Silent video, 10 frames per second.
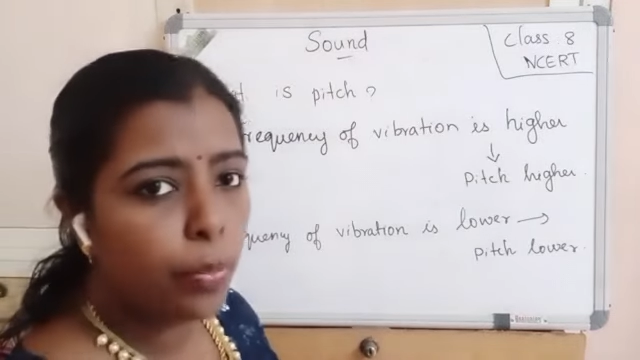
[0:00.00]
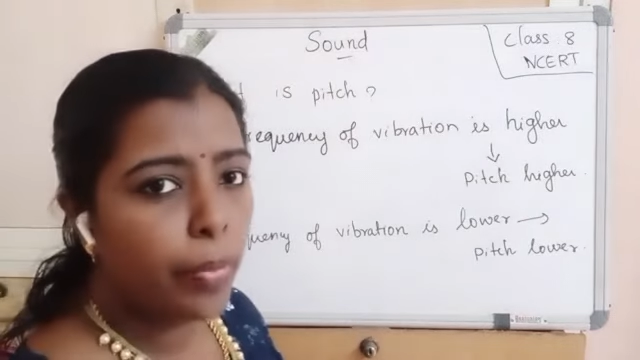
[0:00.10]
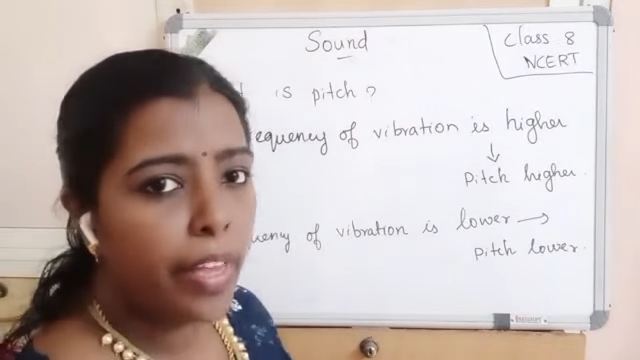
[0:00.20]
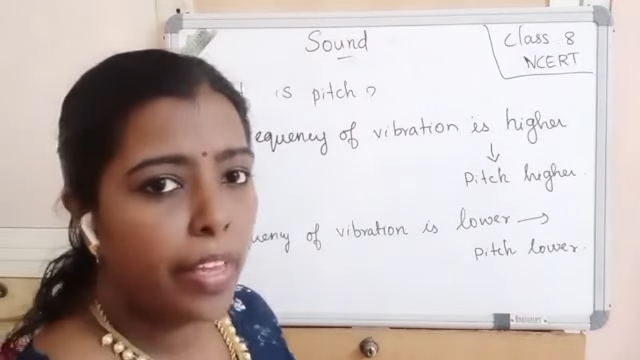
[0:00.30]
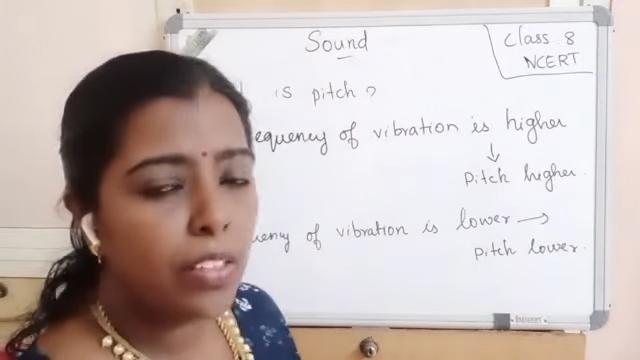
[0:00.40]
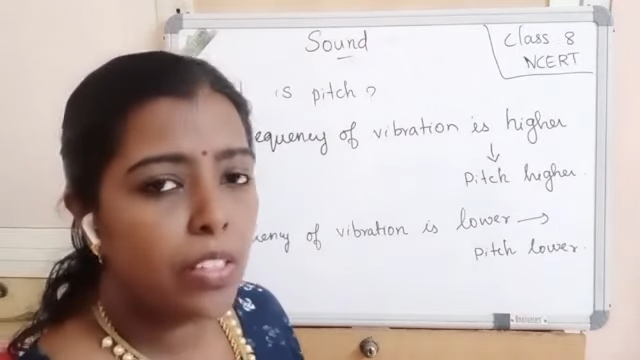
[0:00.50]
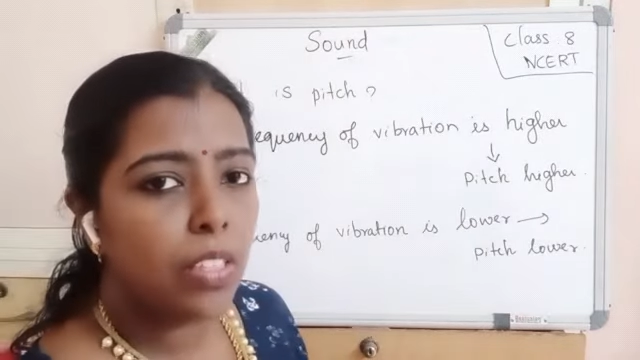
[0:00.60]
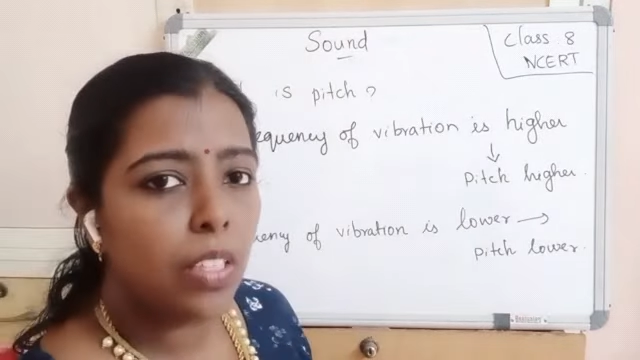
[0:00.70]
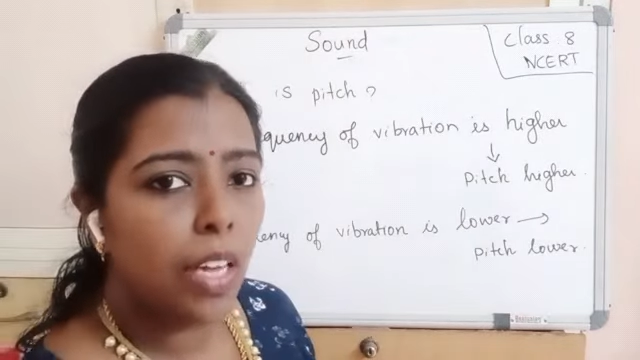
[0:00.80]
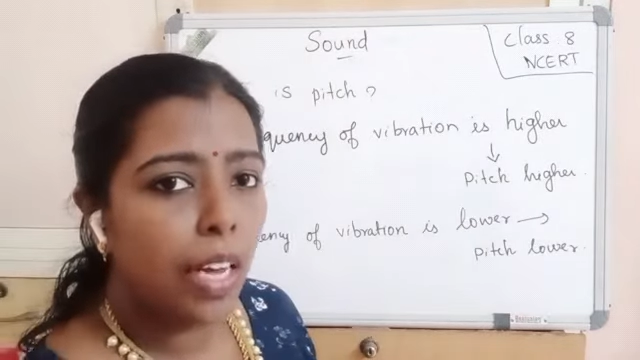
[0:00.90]
makes
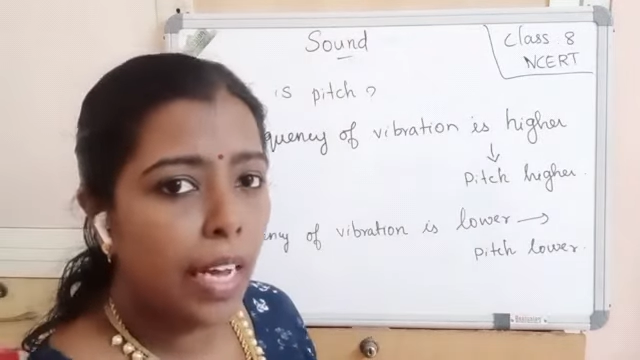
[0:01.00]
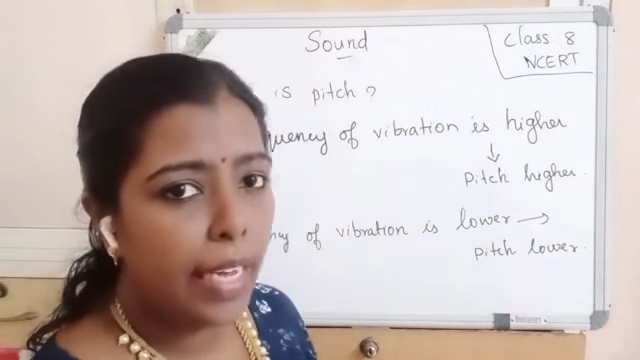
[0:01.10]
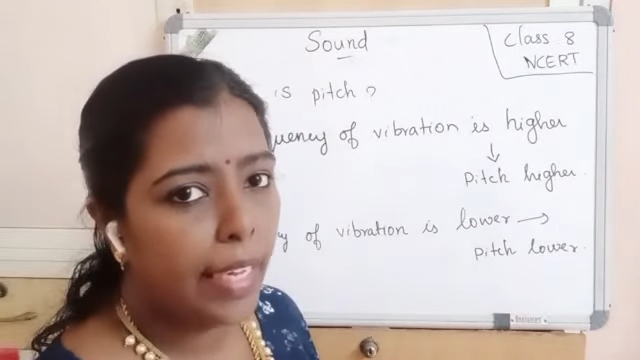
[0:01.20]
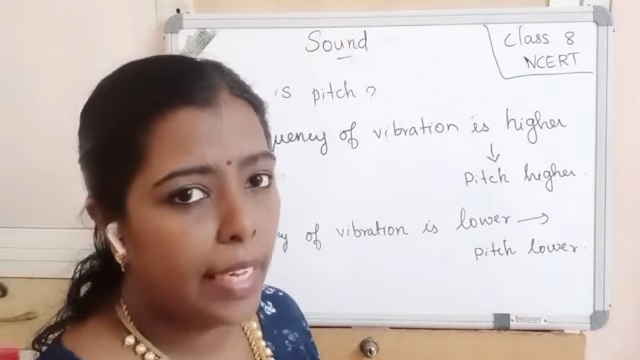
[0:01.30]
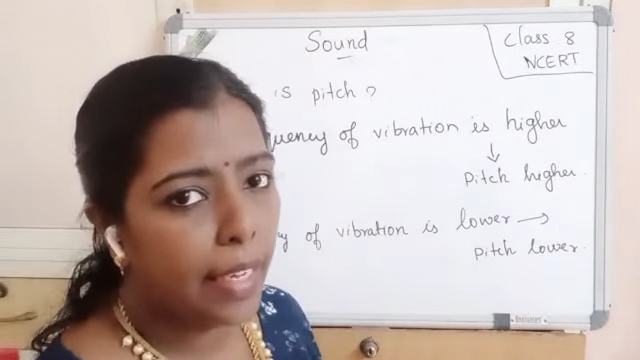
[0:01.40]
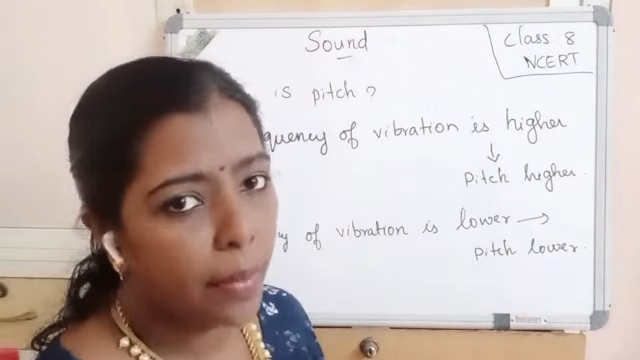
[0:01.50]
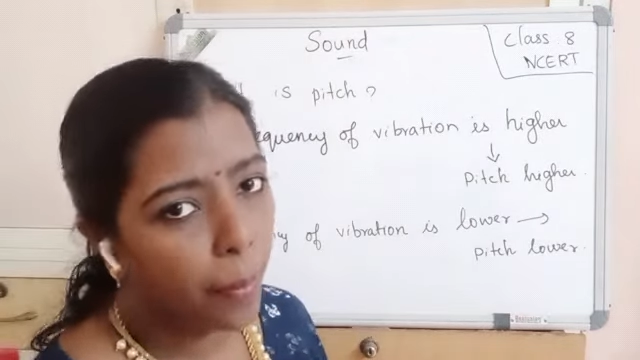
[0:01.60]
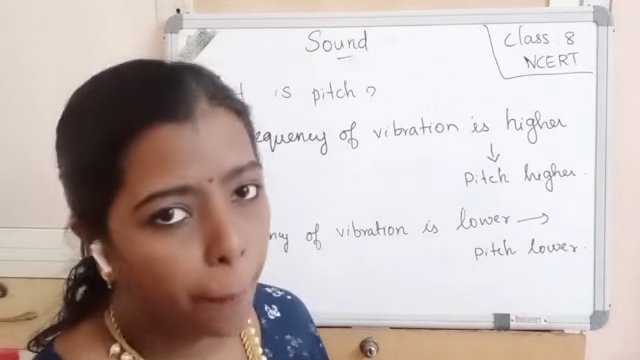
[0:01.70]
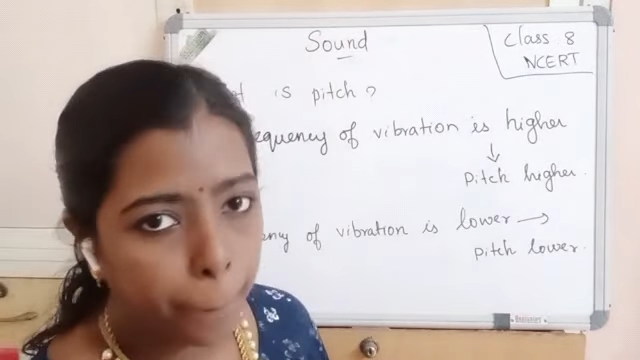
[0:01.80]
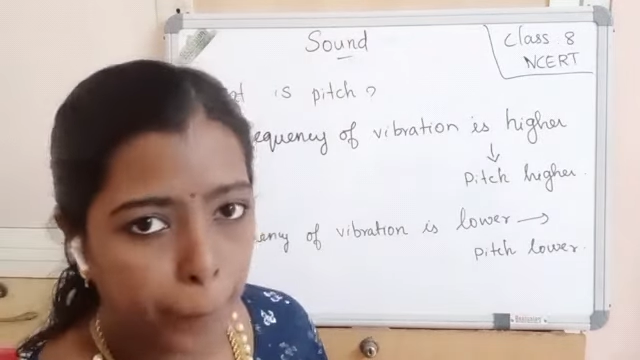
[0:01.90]
higher
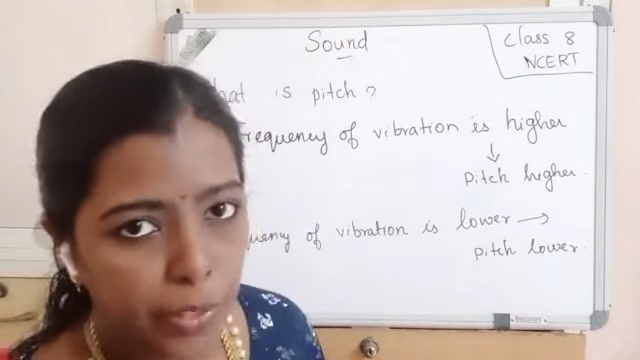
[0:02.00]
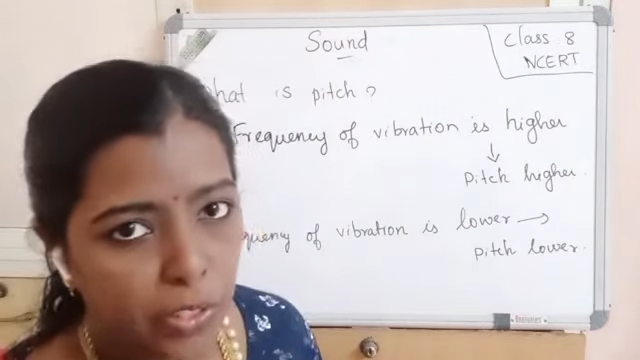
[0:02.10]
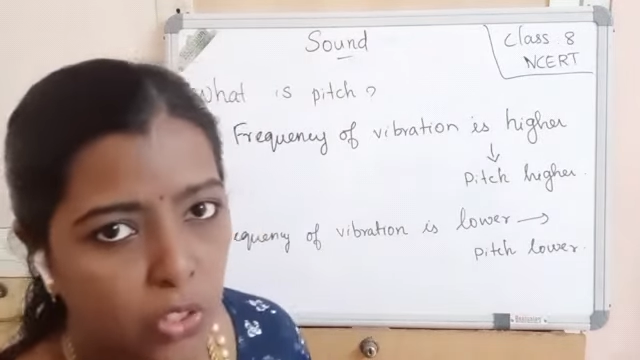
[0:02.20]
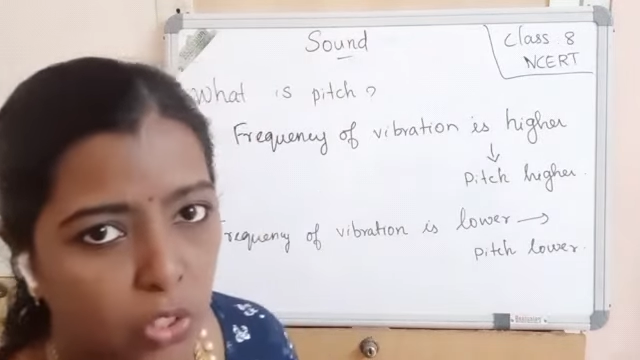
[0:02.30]
pitch.